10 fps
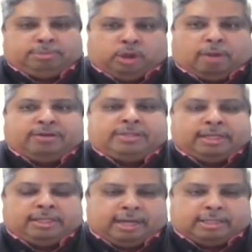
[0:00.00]
So I would
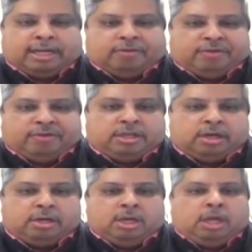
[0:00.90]
say that as an
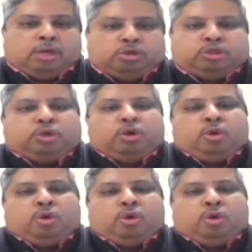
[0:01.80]
investor, you should